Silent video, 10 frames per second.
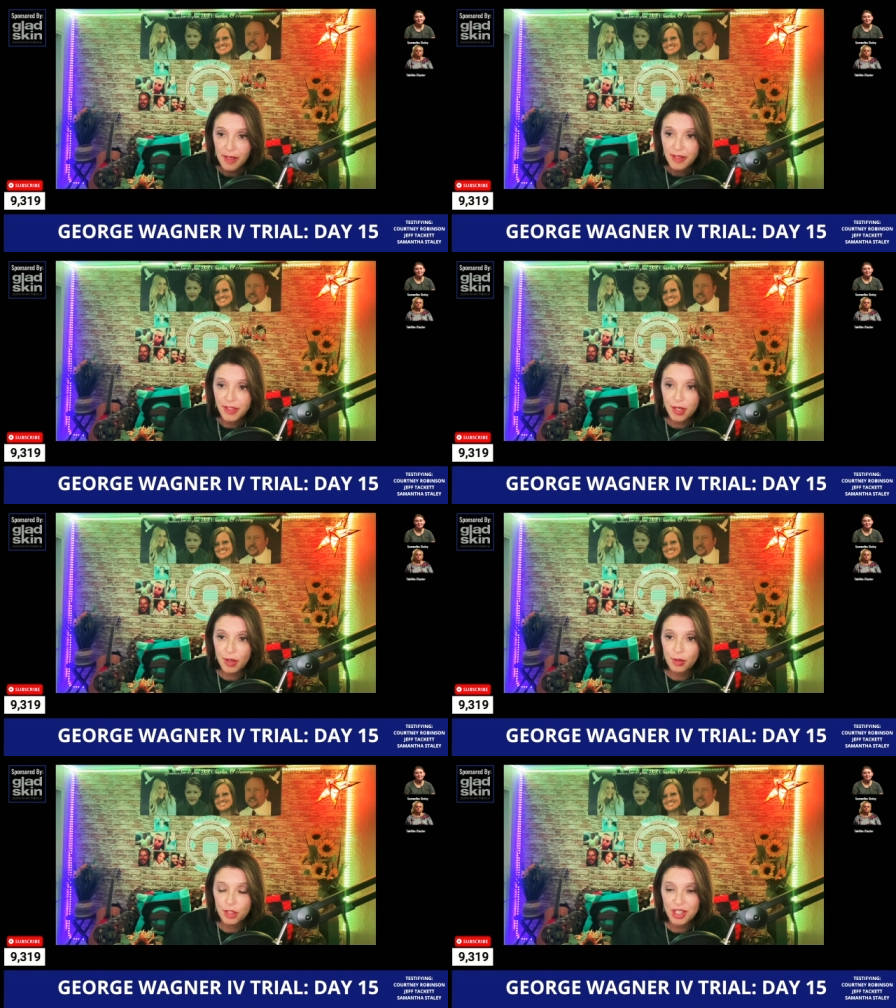
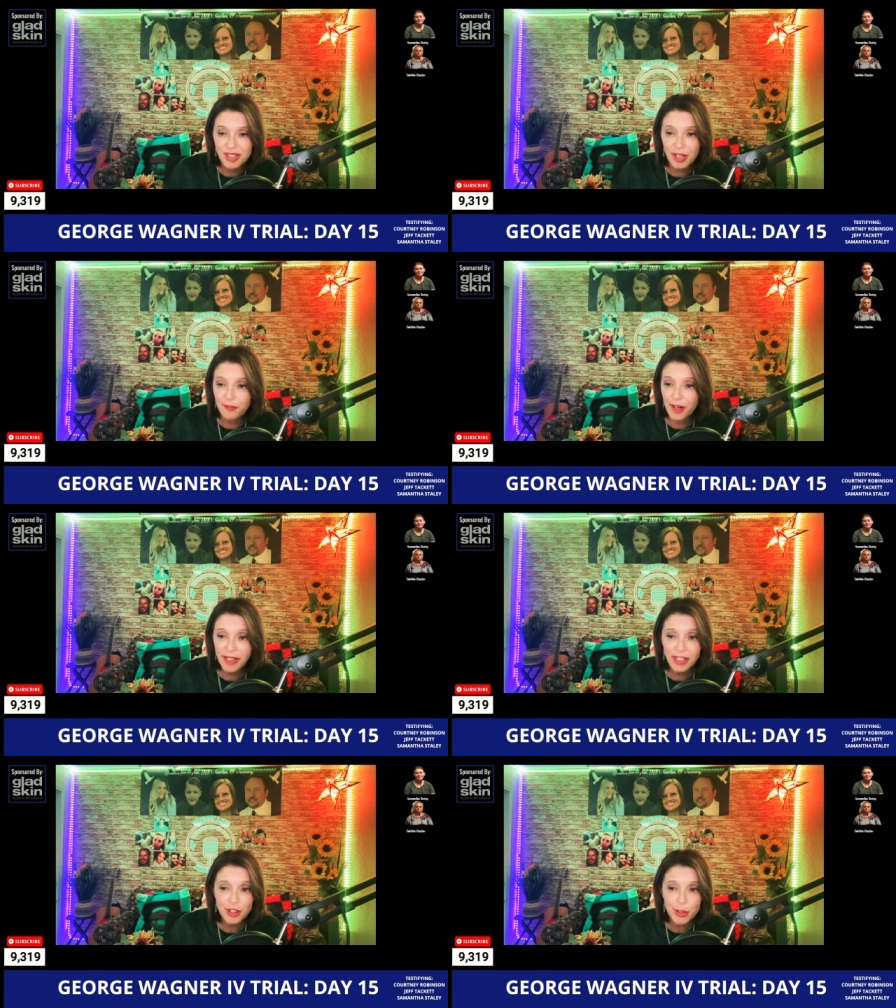So she said,
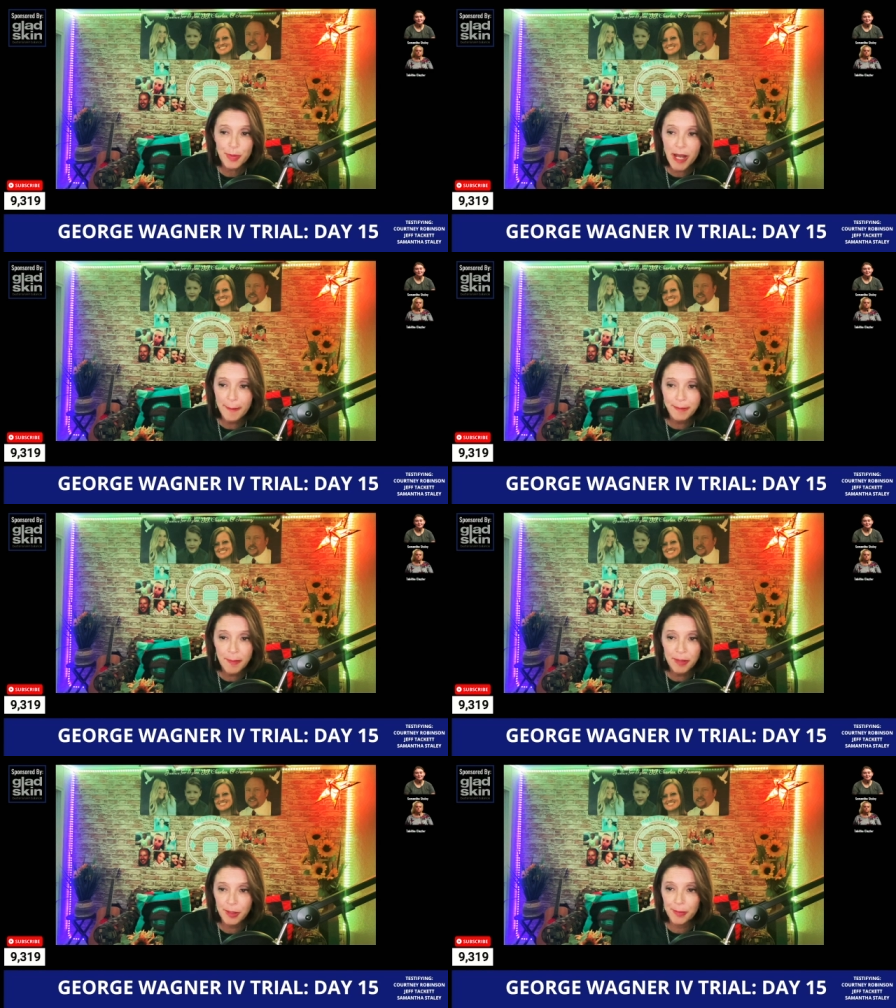Frankie just popped
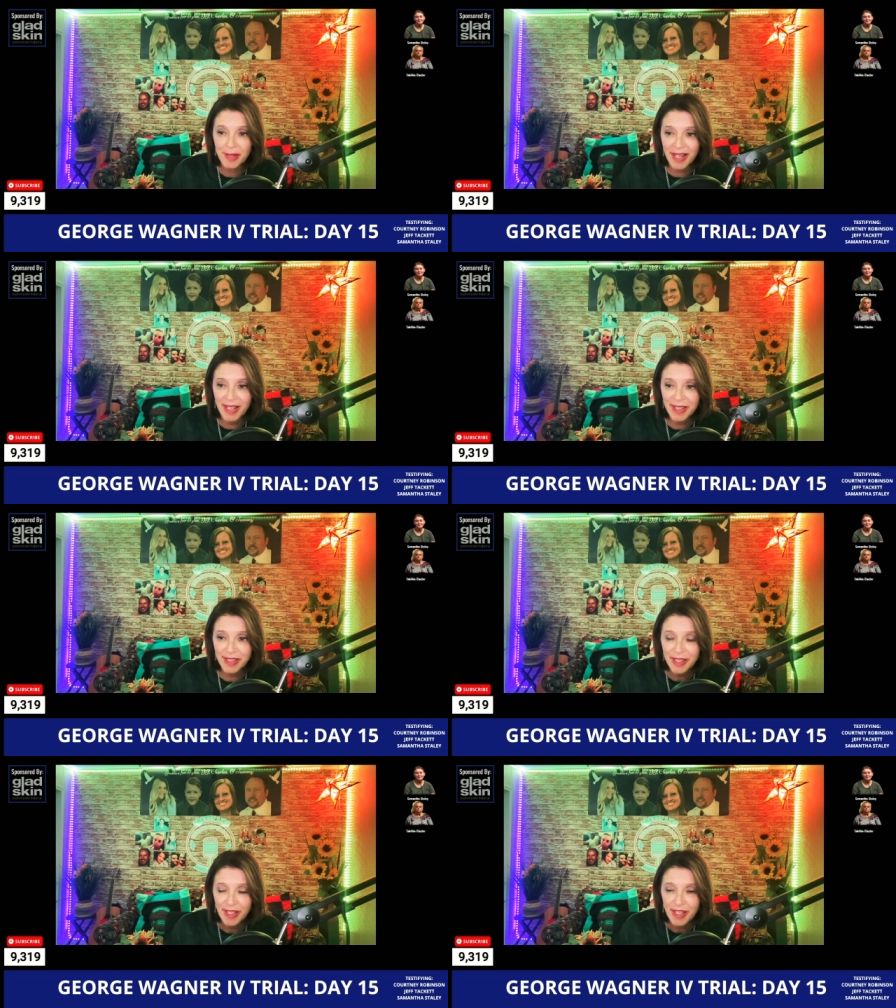up in her
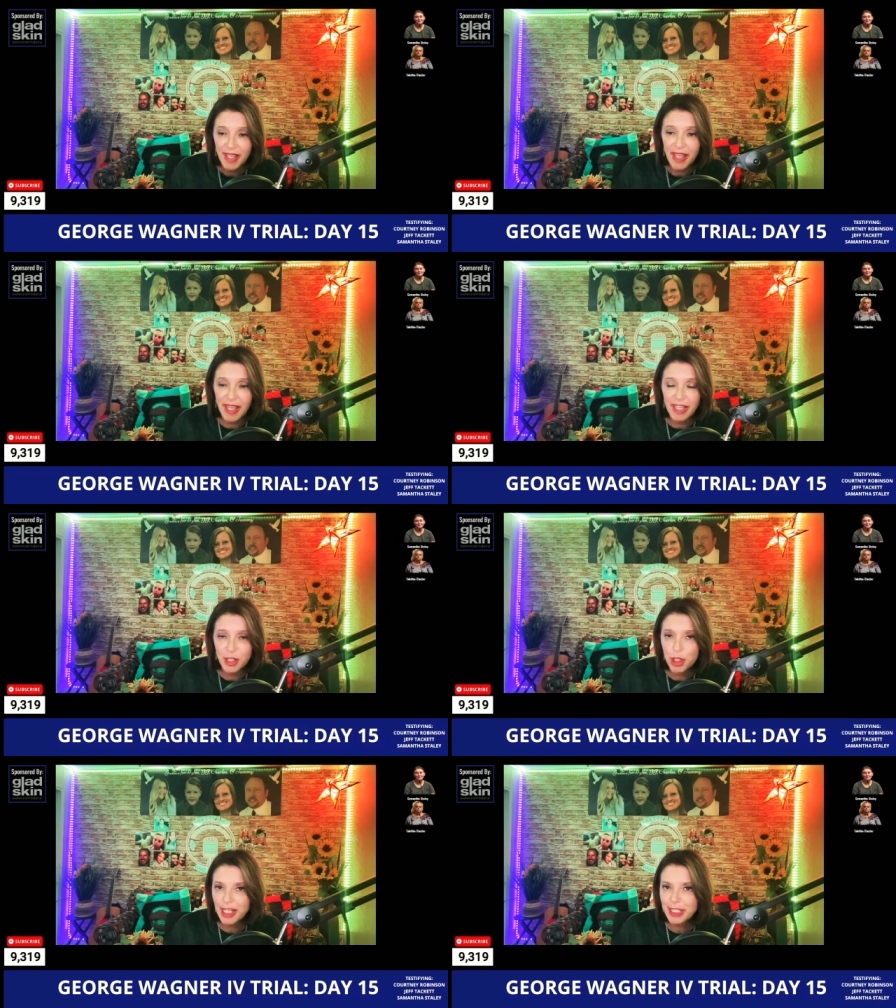mind. And
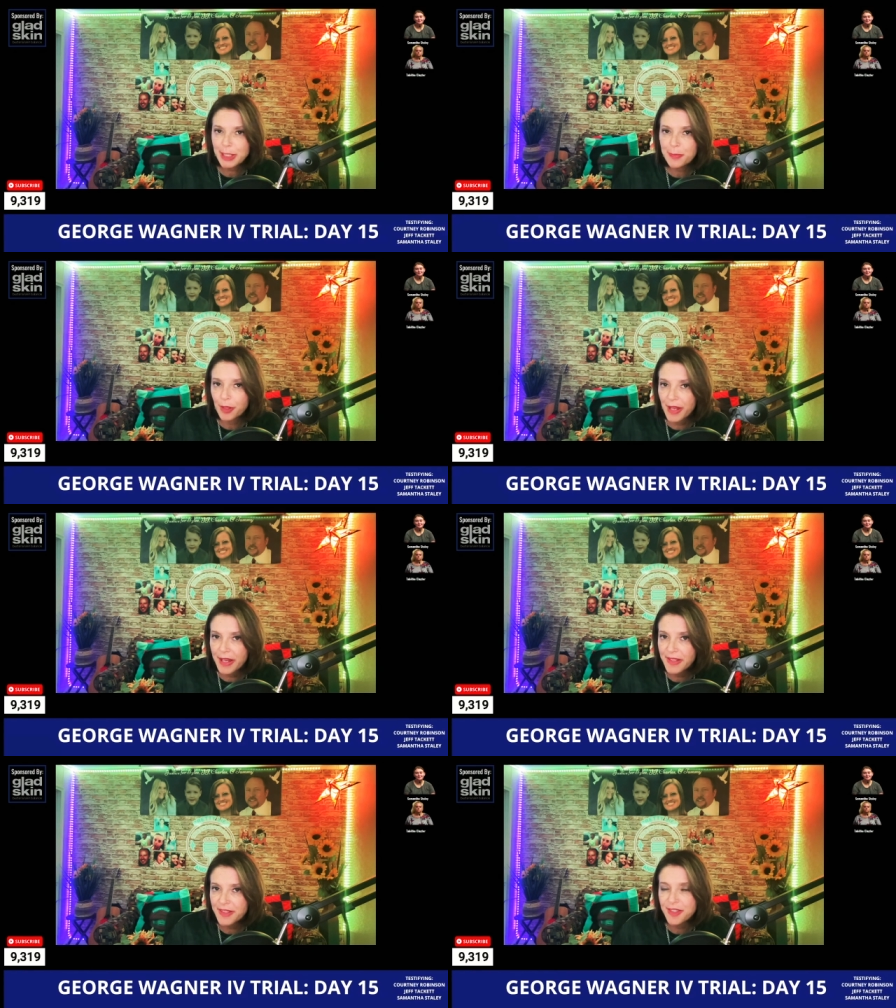she
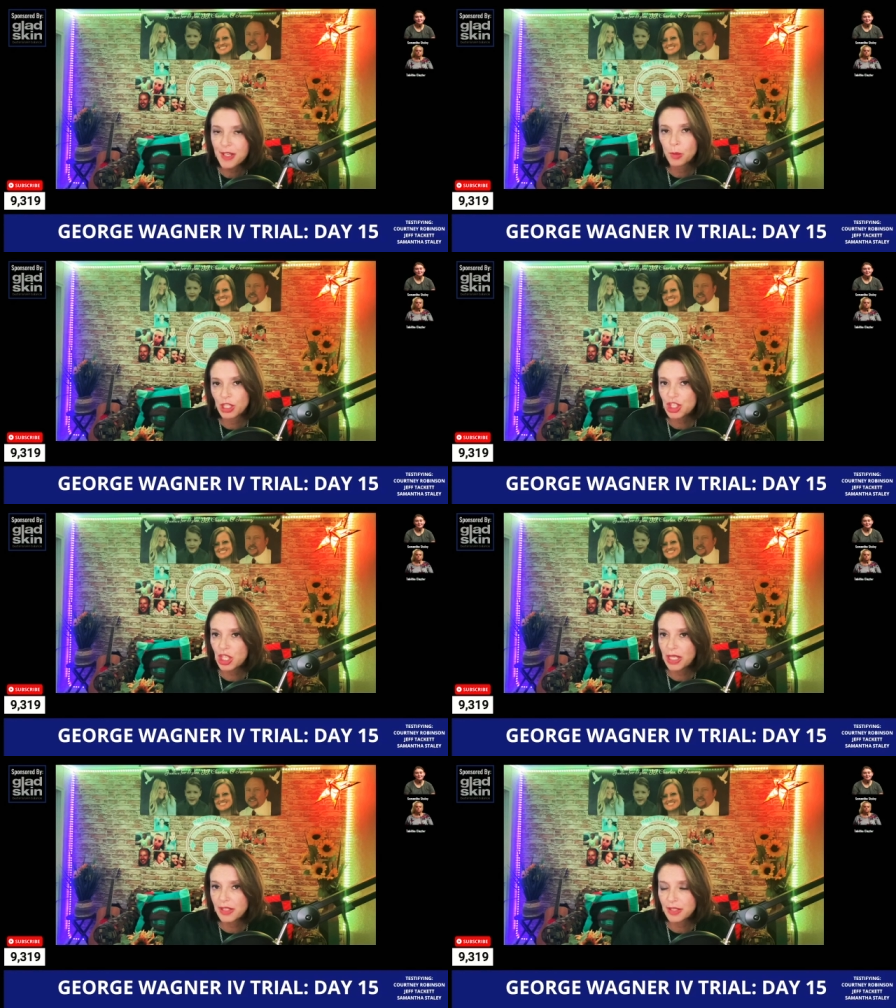explains that when she
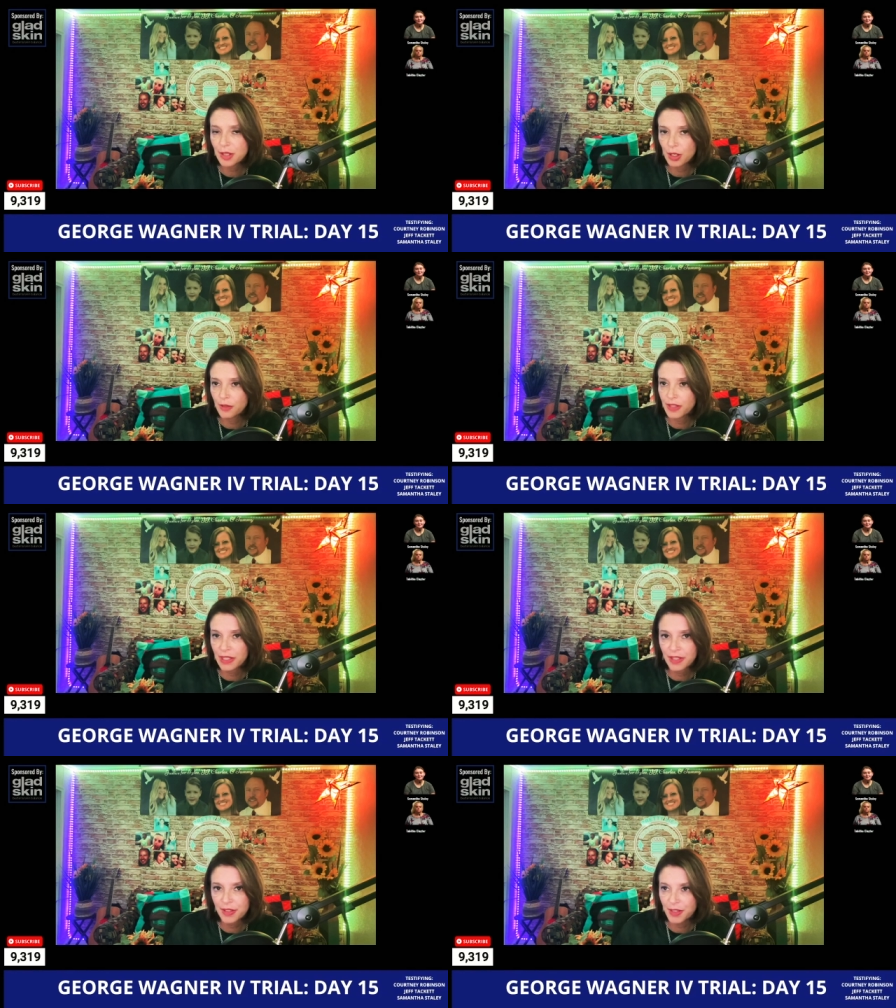gets
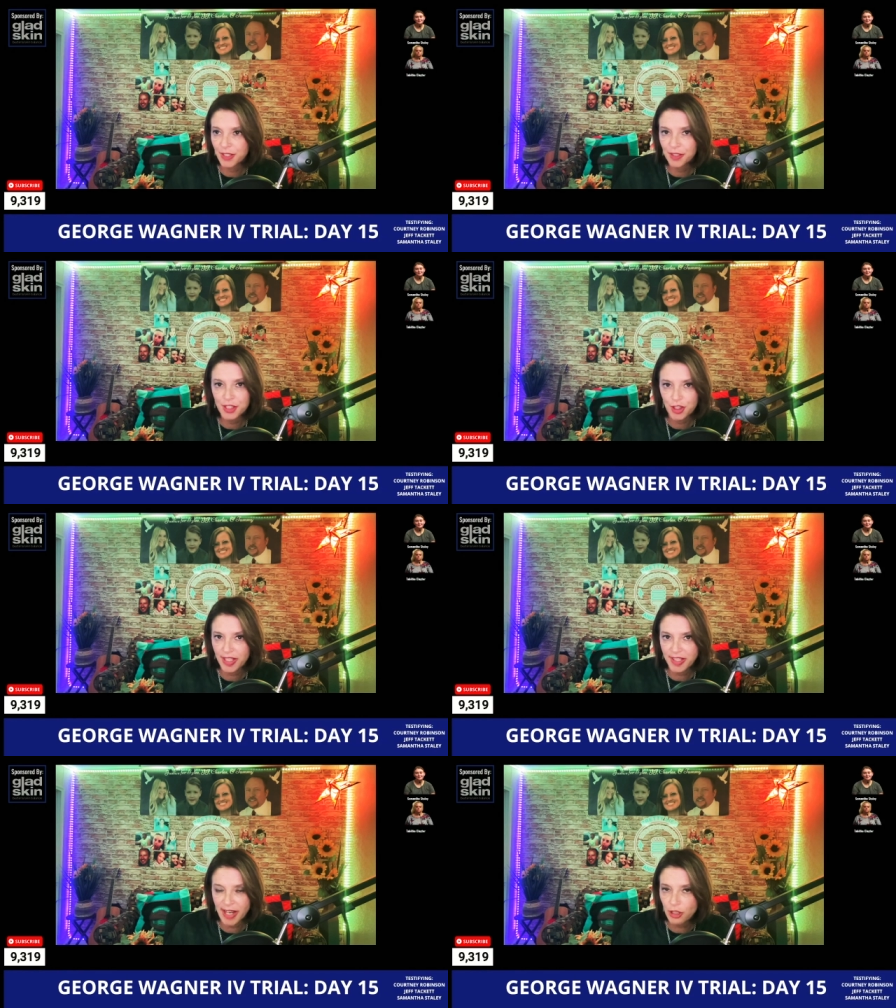nervous or
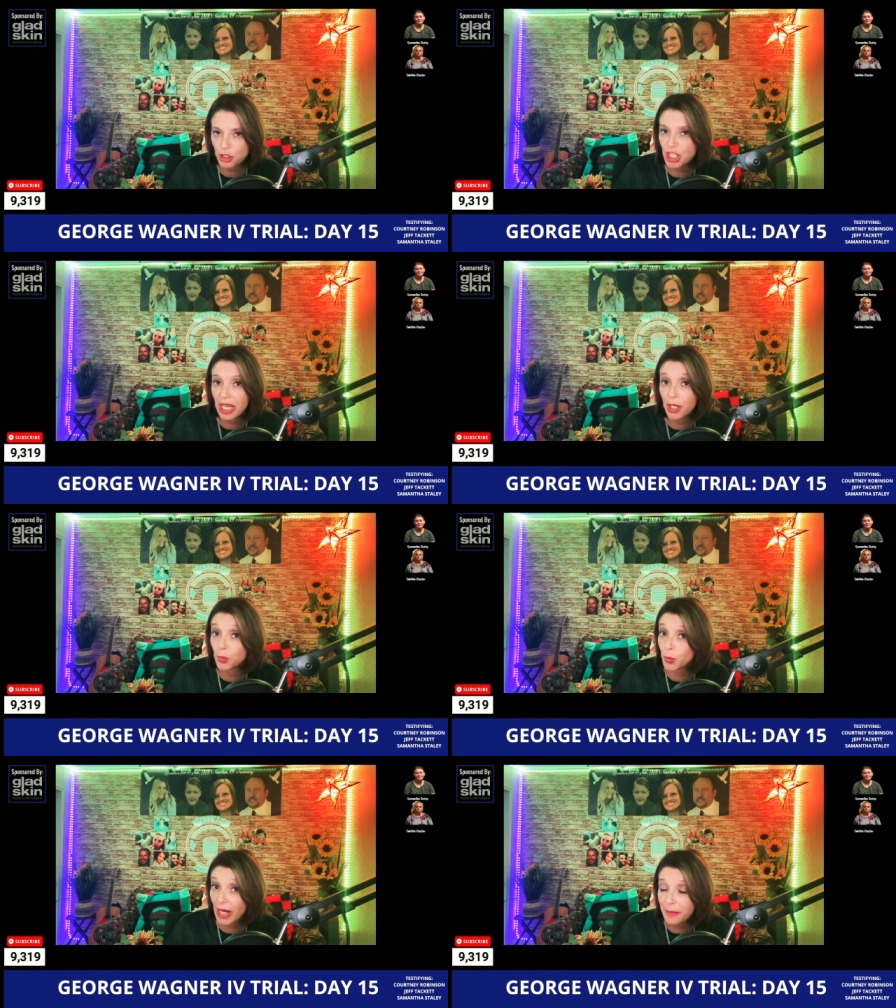stressed out, she kind of
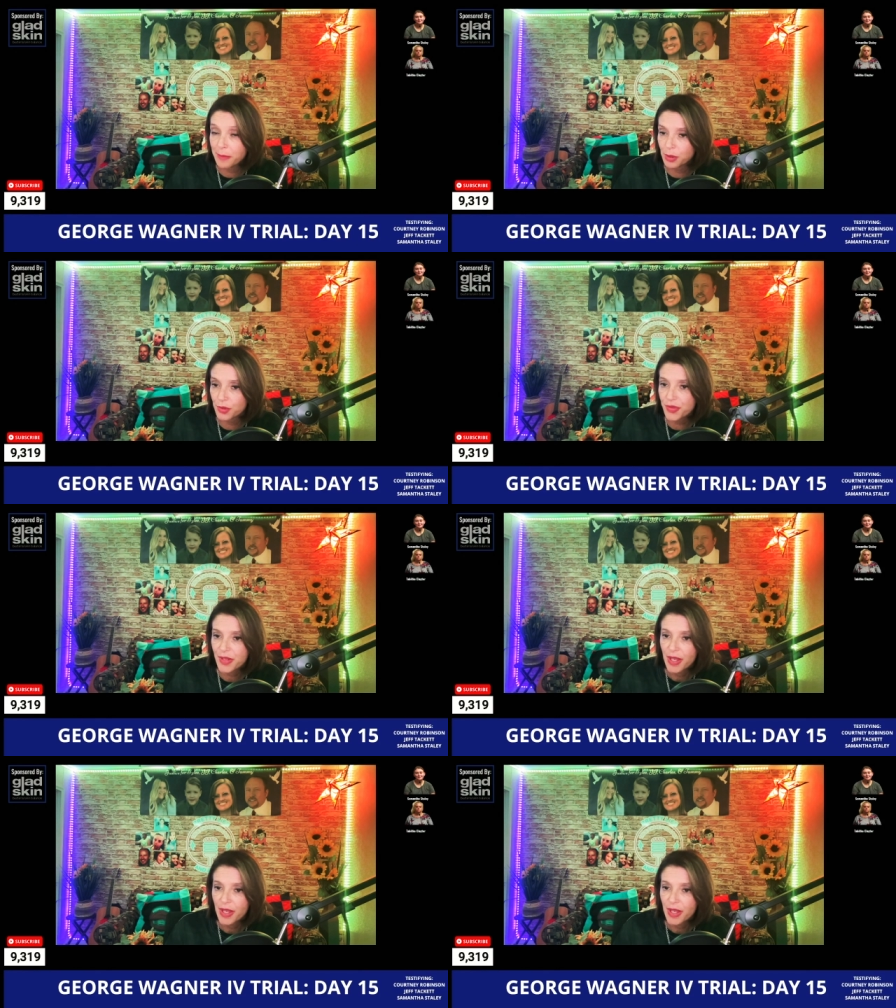rambles.